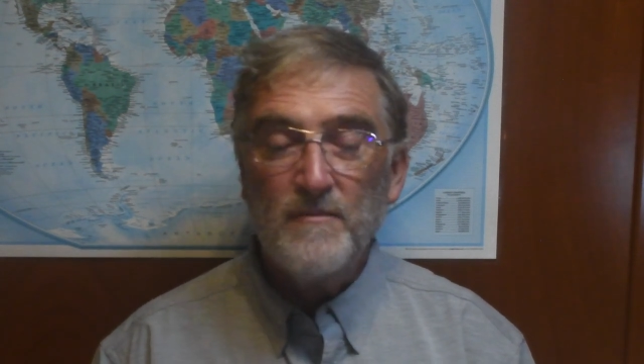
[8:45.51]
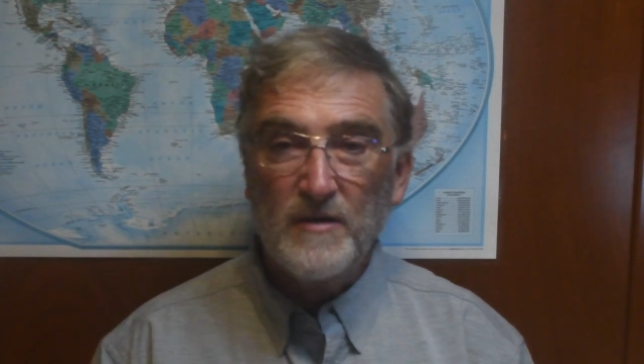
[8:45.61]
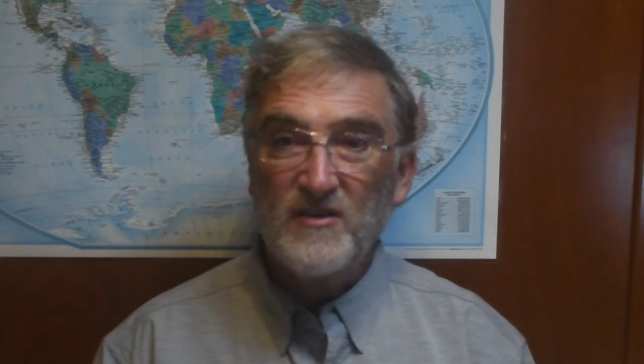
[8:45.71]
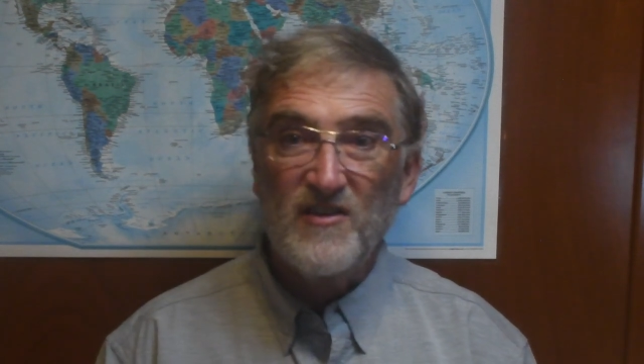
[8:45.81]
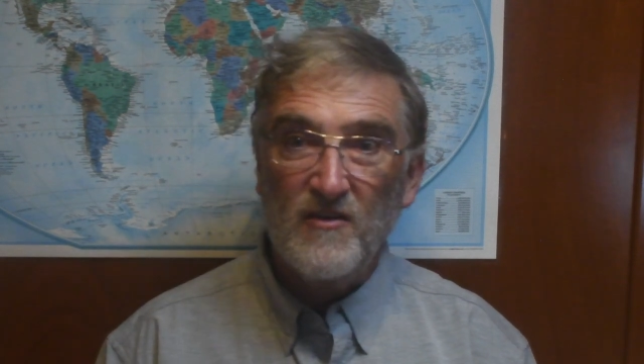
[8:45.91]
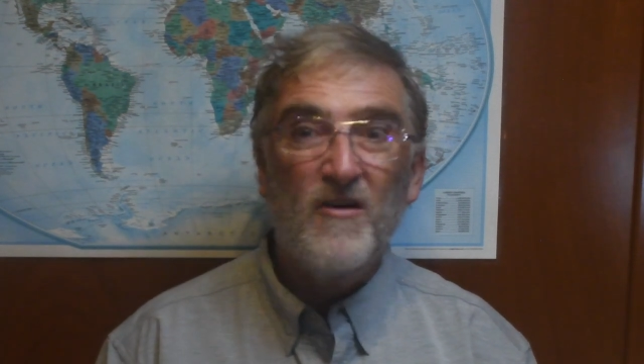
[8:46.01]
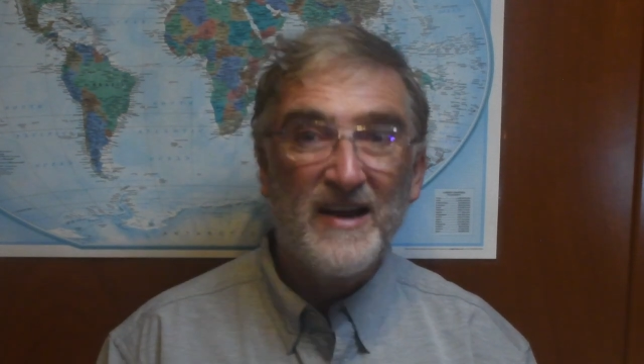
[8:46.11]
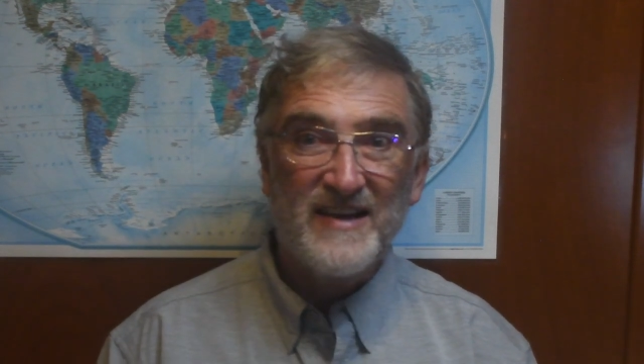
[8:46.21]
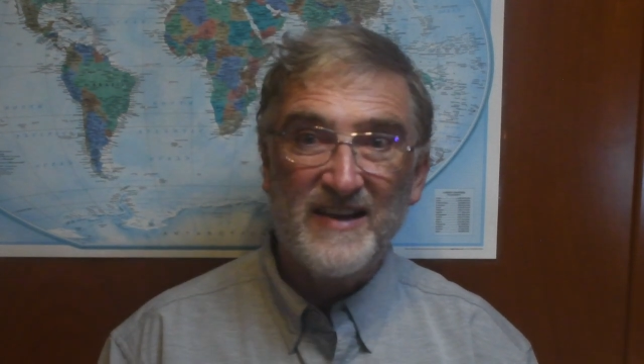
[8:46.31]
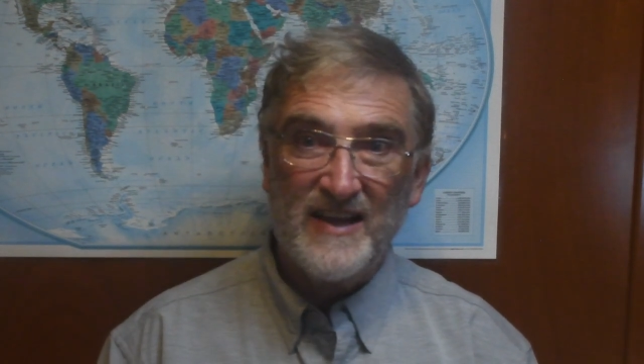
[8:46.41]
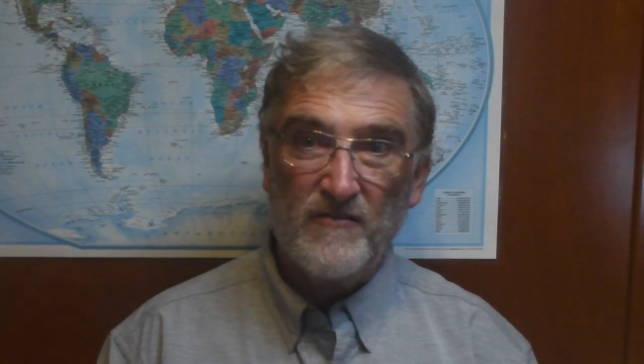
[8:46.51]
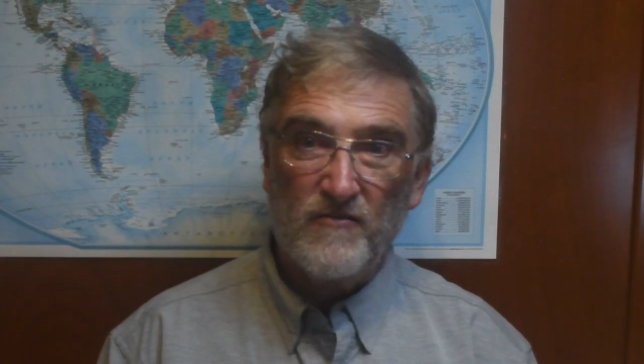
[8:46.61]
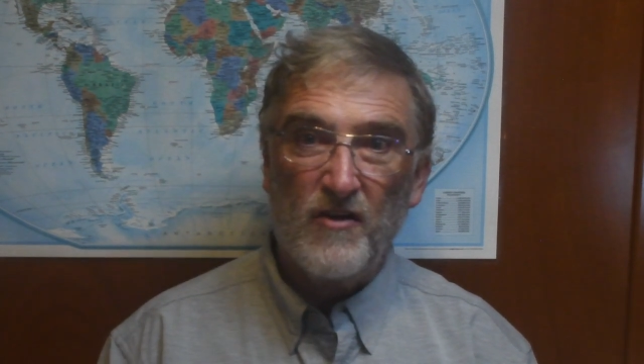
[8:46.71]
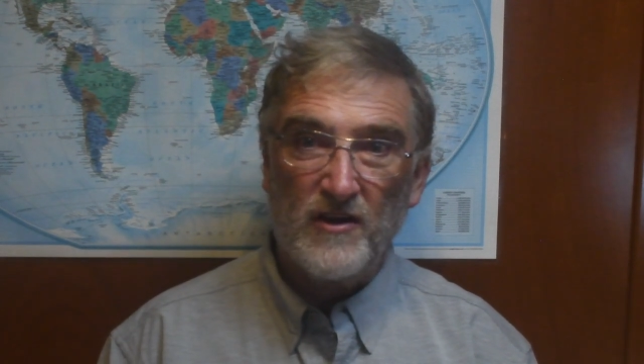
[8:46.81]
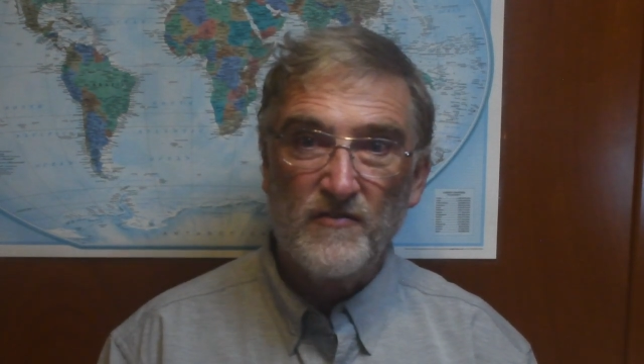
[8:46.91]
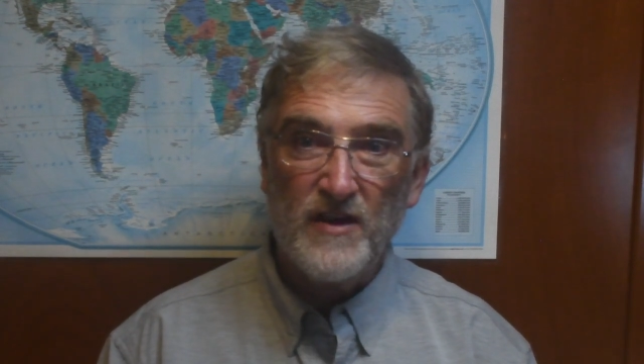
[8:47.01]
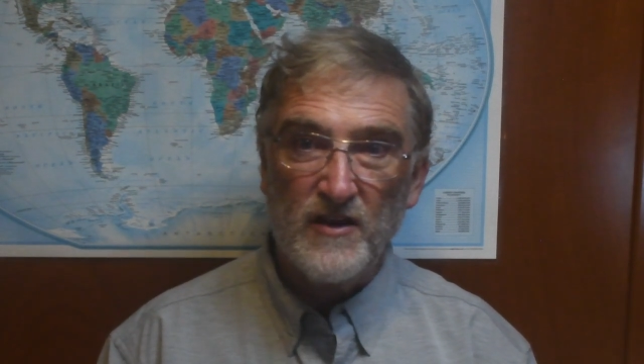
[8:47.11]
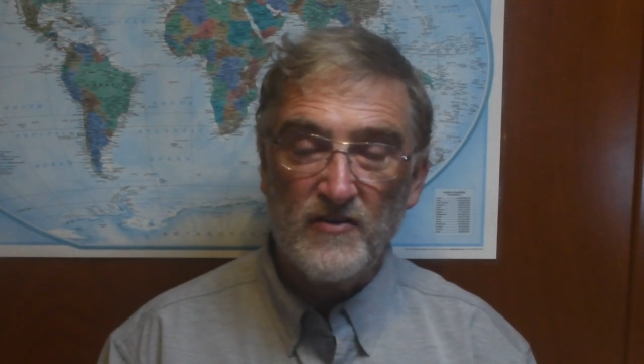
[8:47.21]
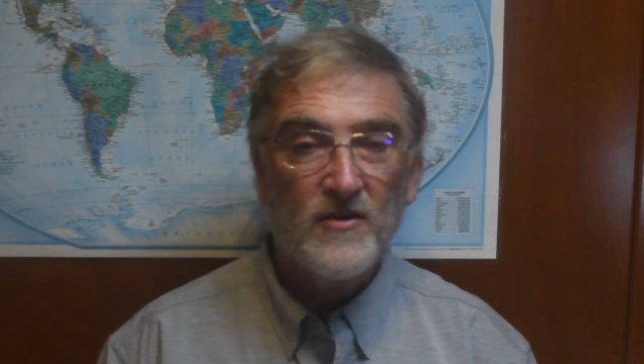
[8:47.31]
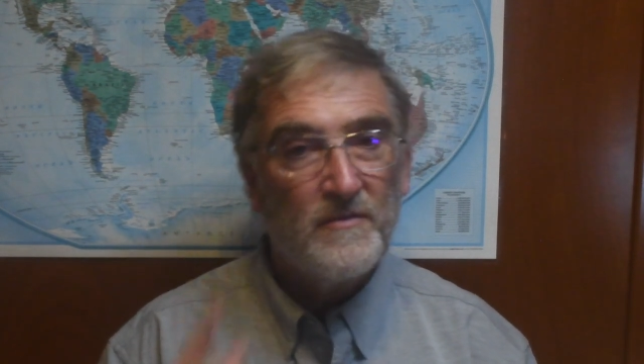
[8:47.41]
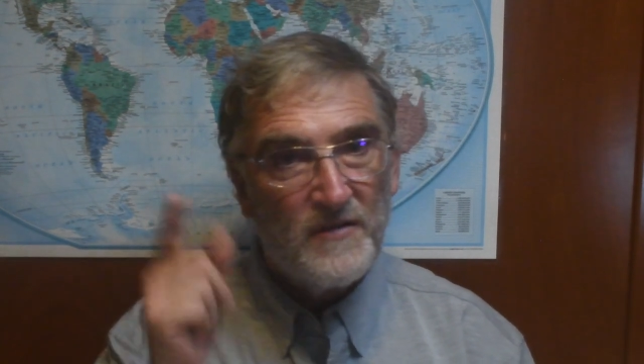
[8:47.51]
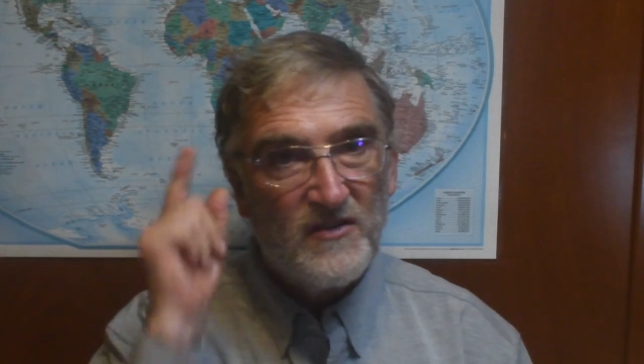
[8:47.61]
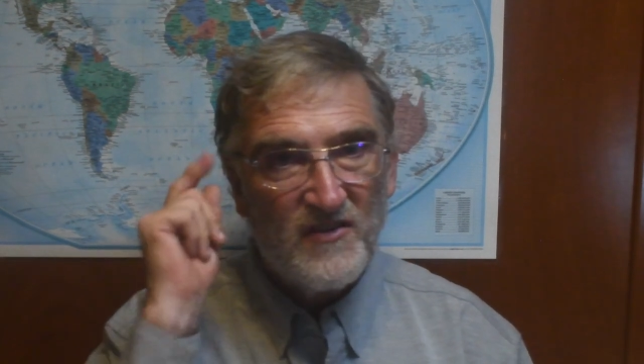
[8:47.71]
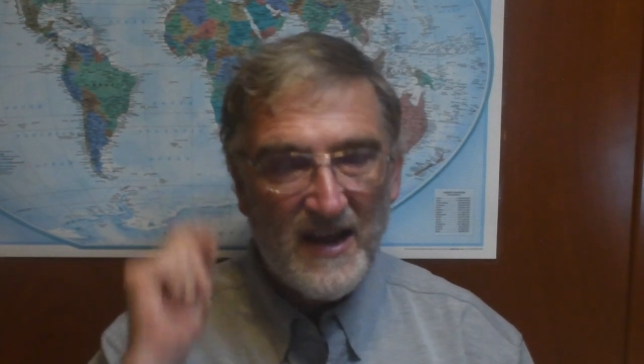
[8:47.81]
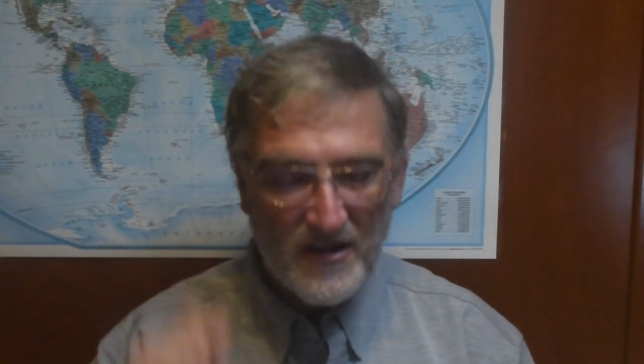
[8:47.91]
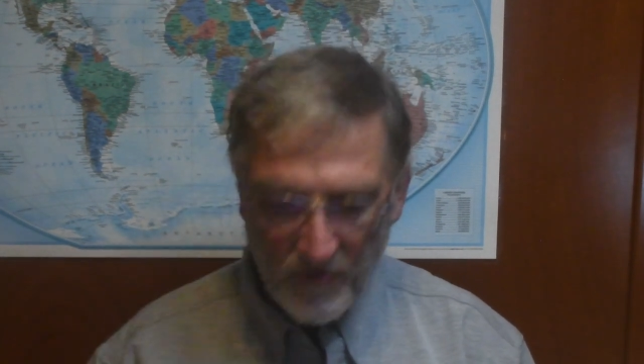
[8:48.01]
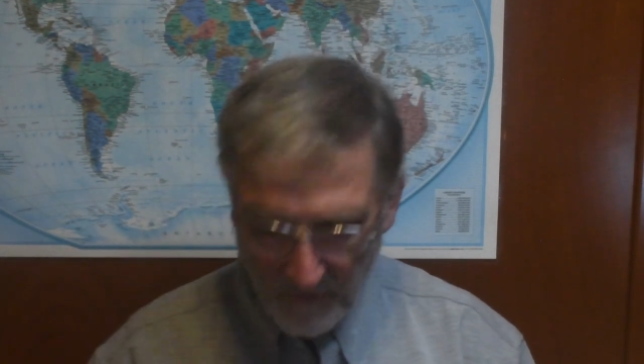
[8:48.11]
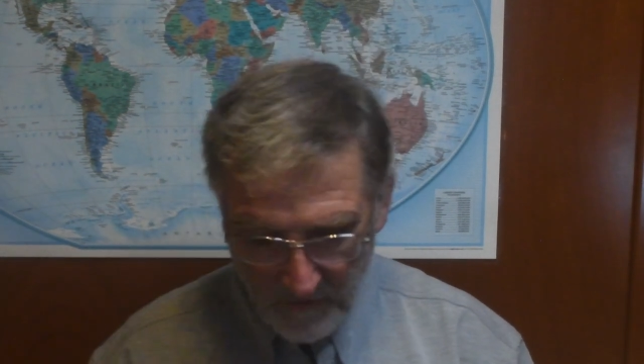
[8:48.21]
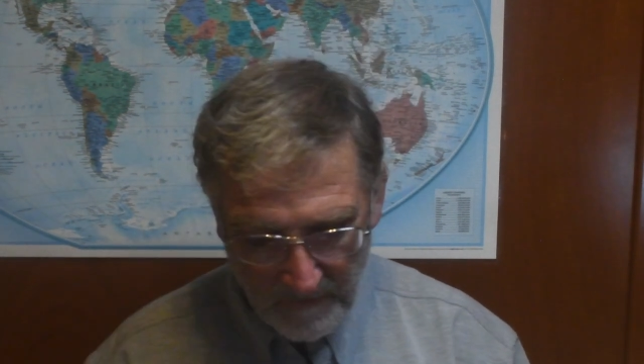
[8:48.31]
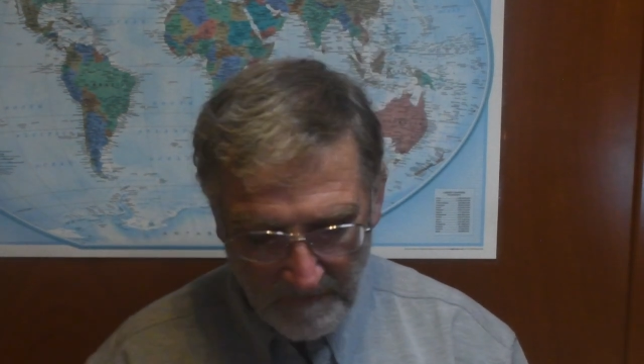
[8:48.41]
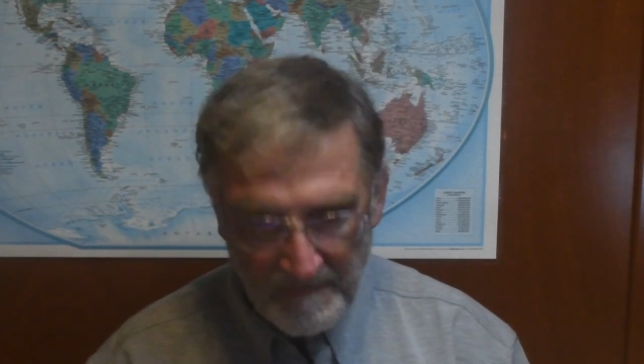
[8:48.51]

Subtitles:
but still like to eat fresh fish. Stay tuned.